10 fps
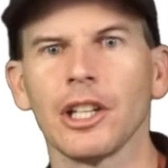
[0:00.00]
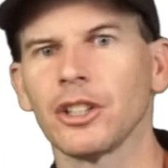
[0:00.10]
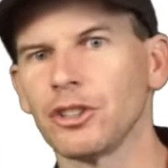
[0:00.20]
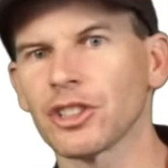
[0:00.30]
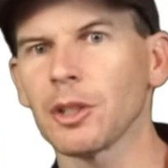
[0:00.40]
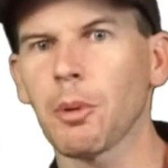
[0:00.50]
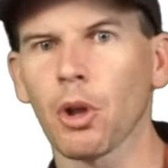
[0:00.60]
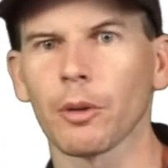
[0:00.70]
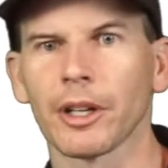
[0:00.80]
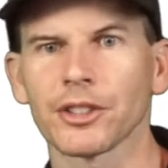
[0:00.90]
Using a
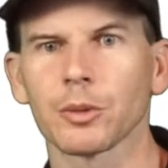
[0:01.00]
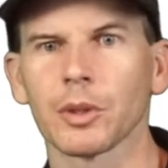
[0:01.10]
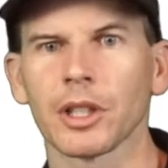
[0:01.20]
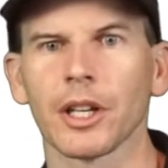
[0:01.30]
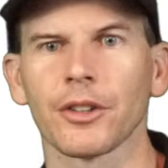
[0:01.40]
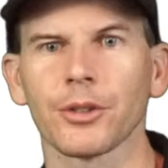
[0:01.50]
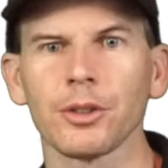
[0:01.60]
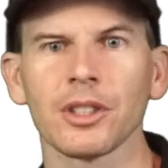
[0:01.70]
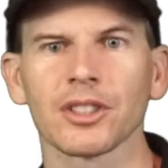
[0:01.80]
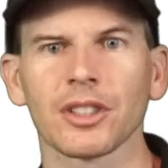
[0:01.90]
polarizer will cut
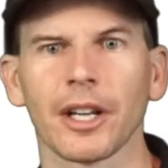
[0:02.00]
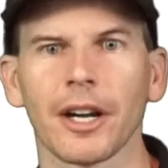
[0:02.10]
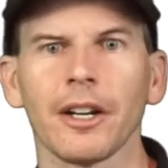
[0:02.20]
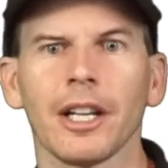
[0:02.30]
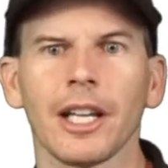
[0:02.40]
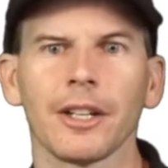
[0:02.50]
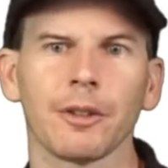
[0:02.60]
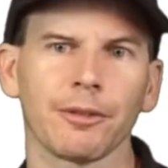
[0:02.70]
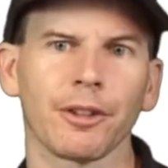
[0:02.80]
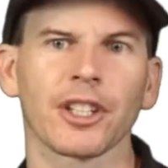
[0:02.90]
through this glare and
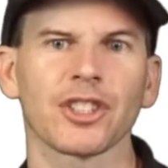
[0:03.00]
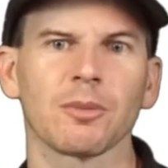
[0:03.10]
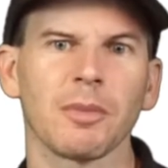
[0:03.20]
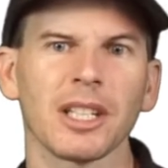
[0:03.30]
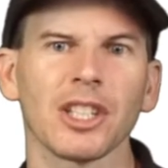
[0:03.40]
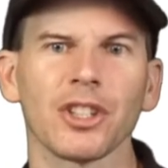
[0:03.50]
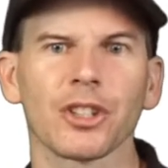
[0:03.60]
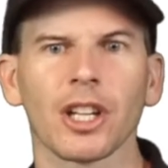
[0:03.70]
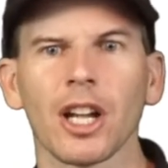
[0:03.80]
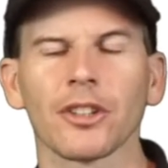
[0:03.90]
reflection, making
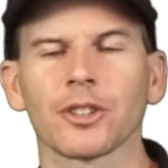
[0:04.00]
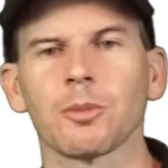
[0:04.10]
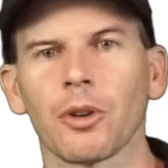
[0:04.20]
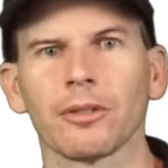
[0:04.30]
your colors more